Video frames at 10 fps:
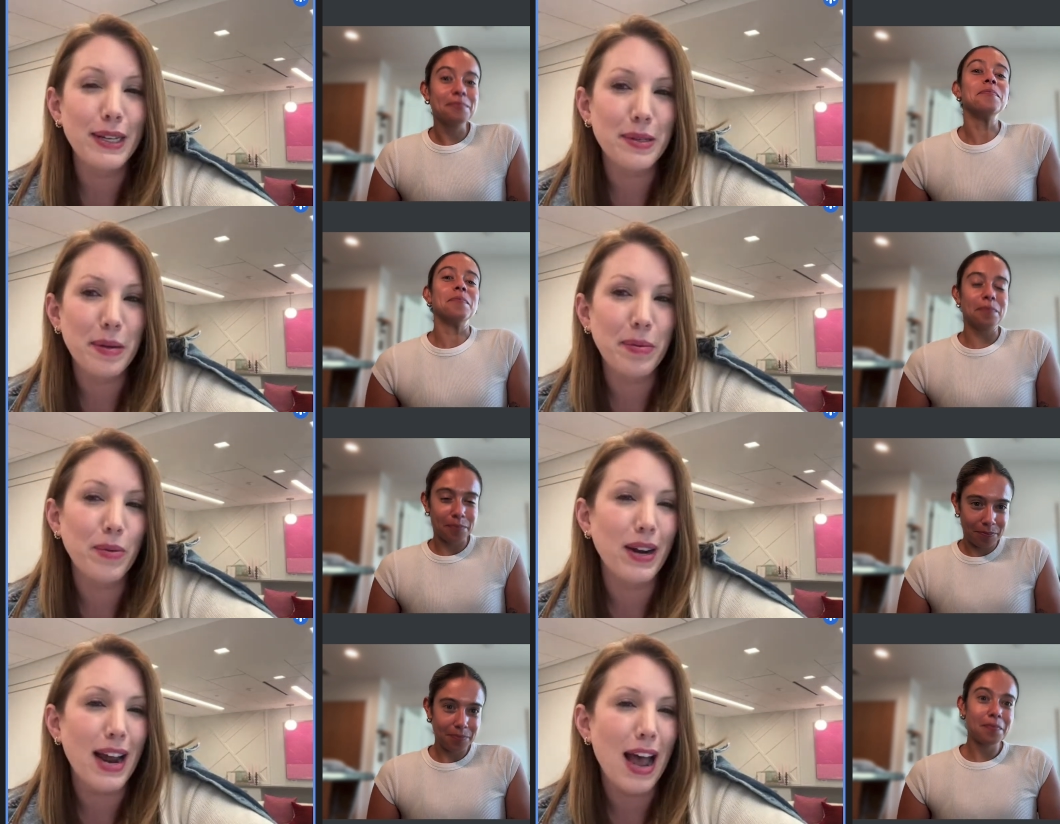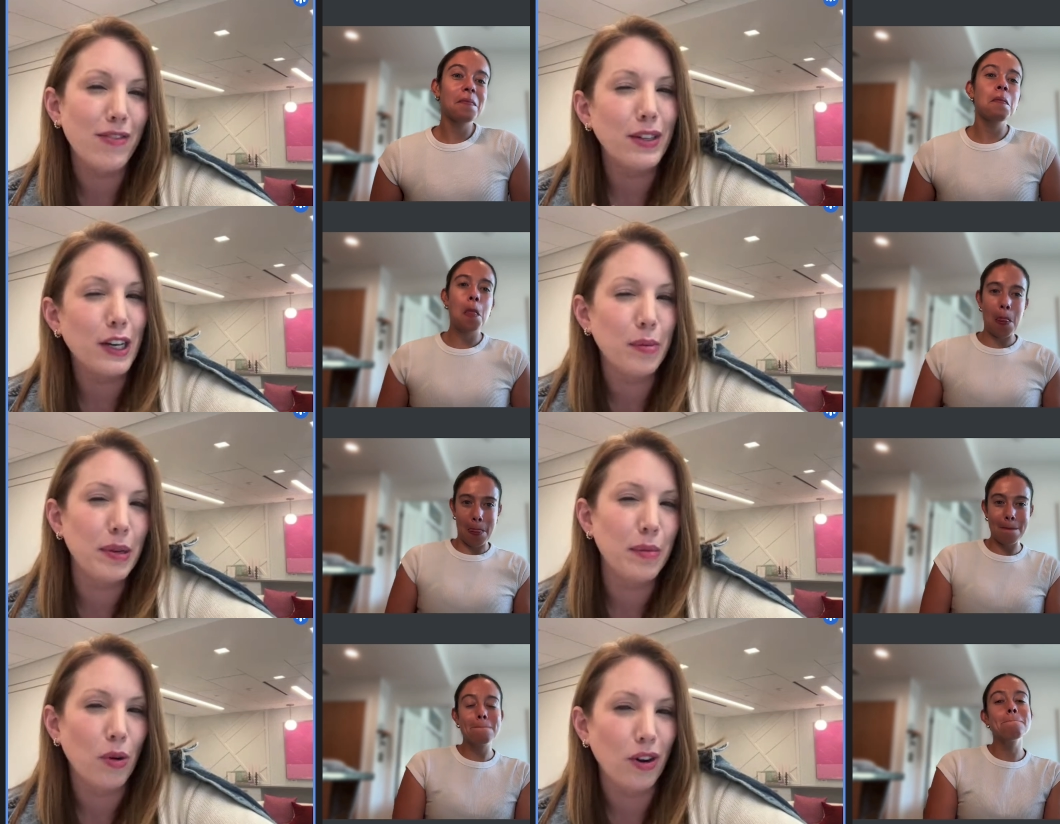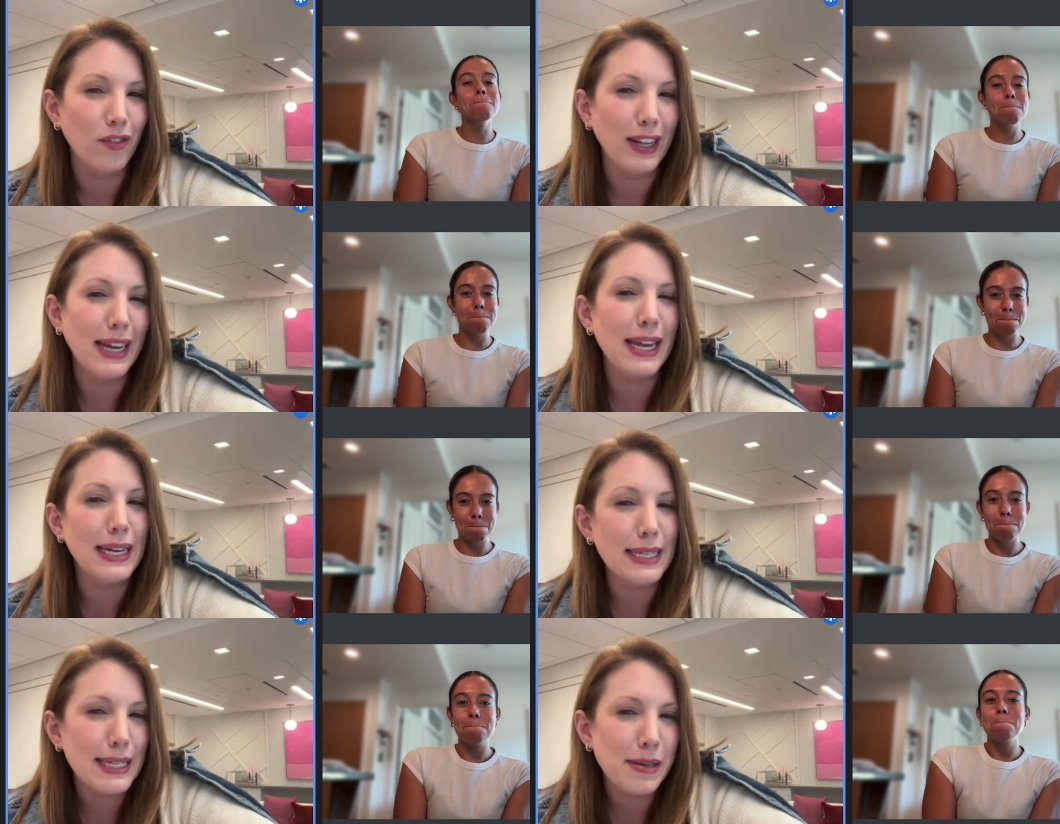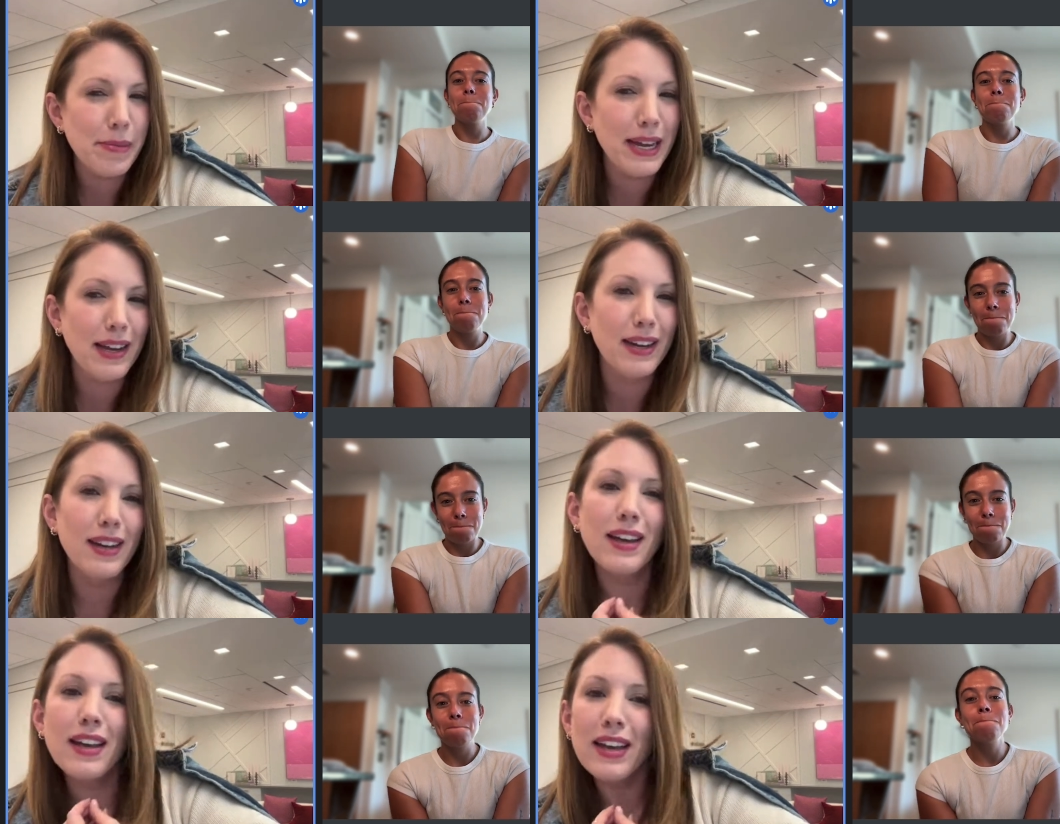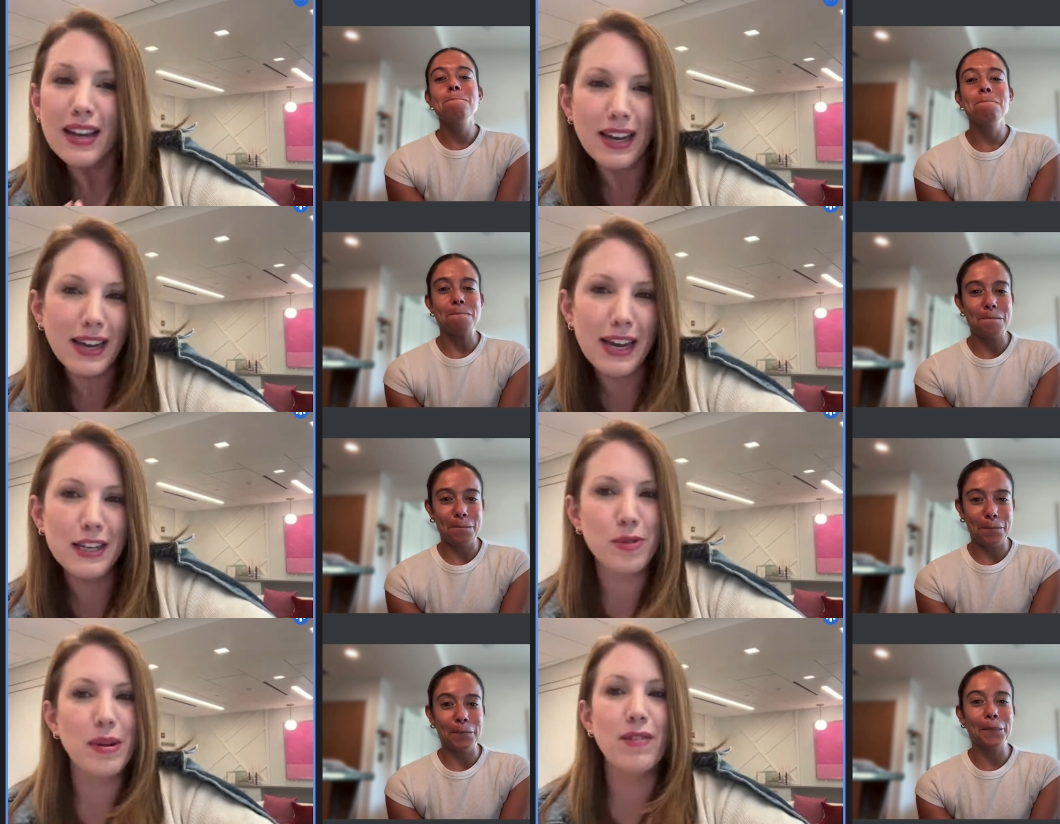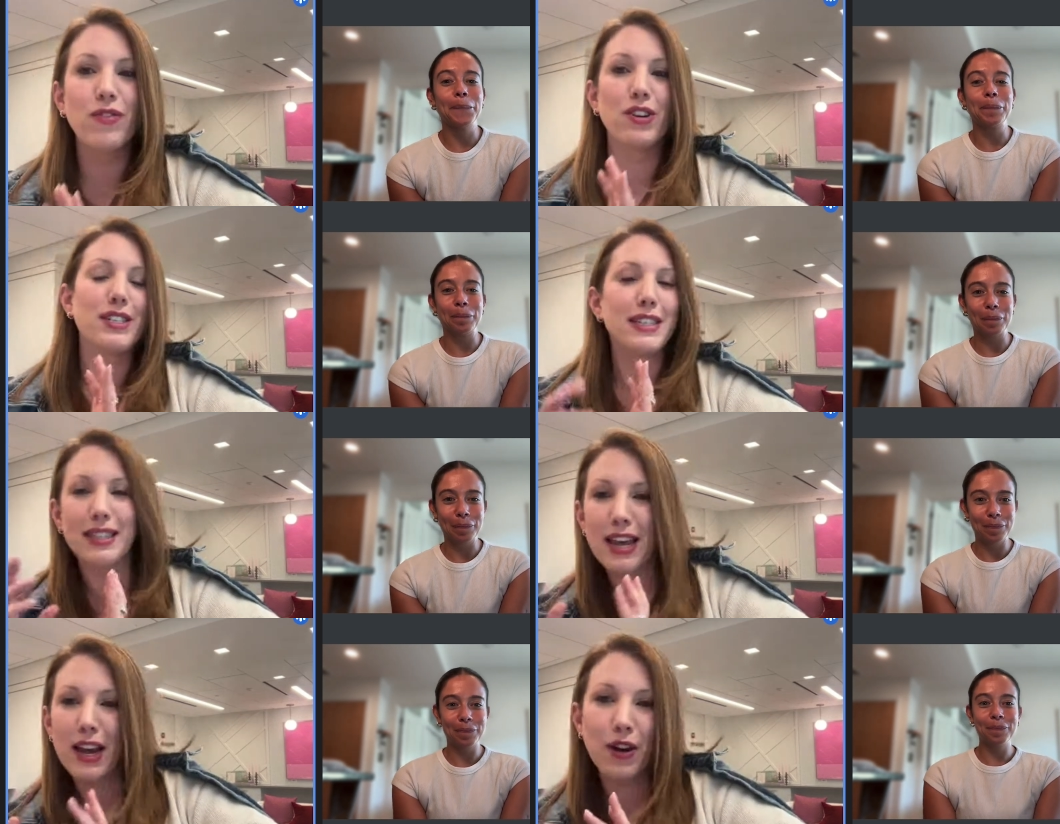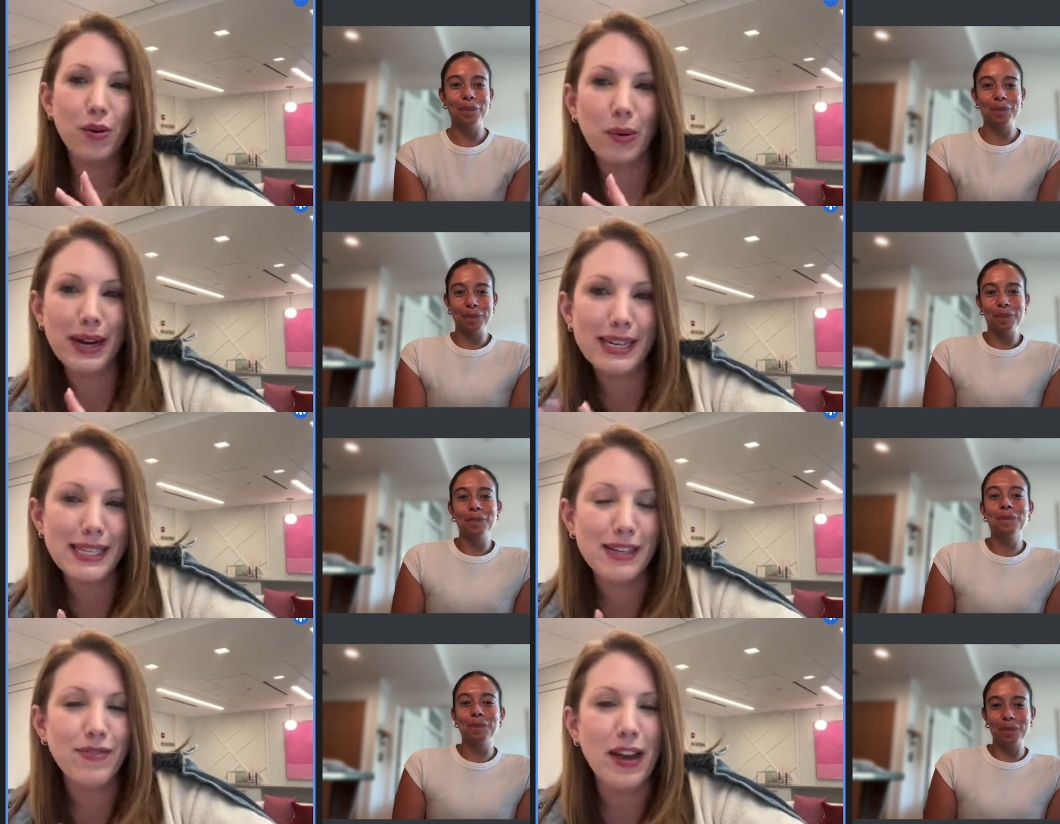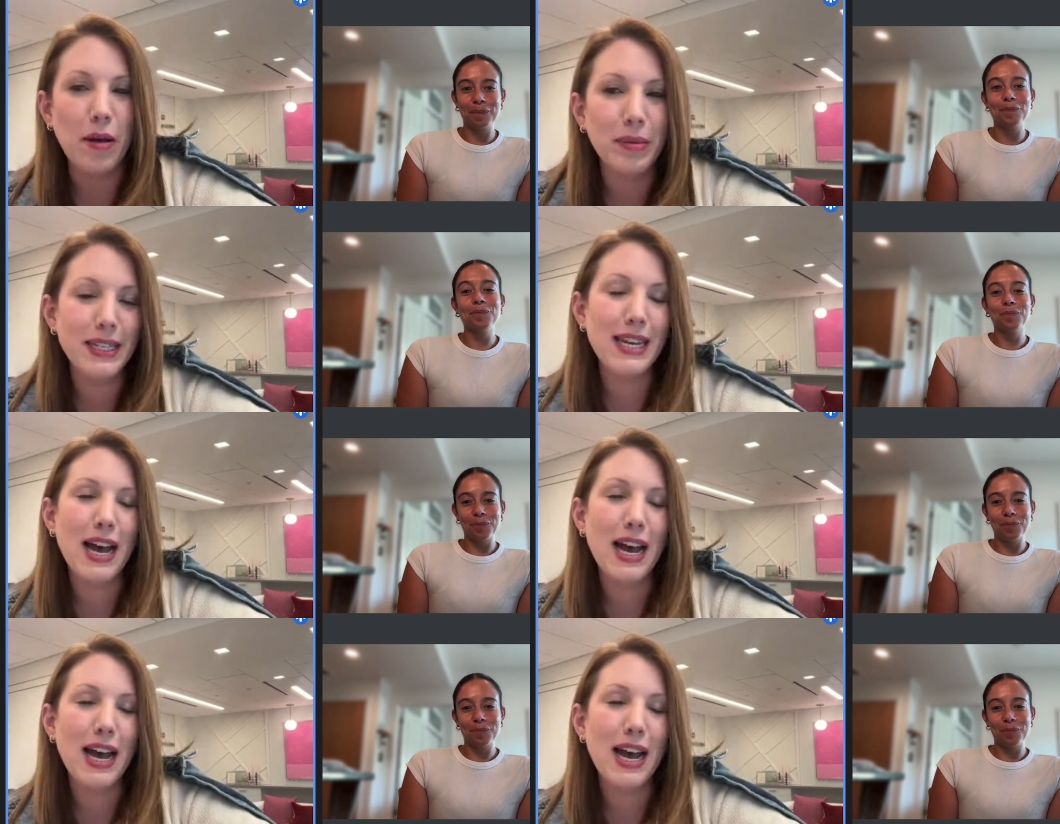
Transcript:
Speaker 1: because people want to have a little bit more of like intimate engagement versus like crazy family